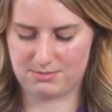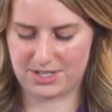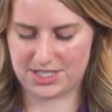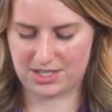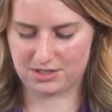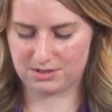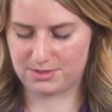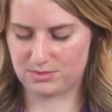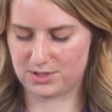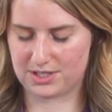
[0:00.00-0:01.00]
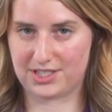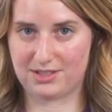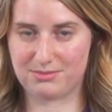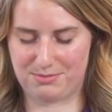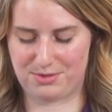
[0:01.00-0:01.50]
It might take a little bit of
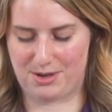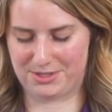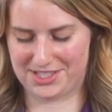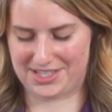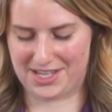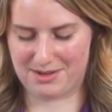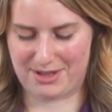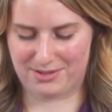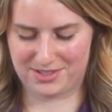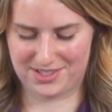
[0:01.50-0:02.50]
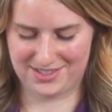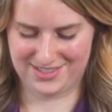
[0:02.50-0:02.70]
wiggling. Promise, they come out.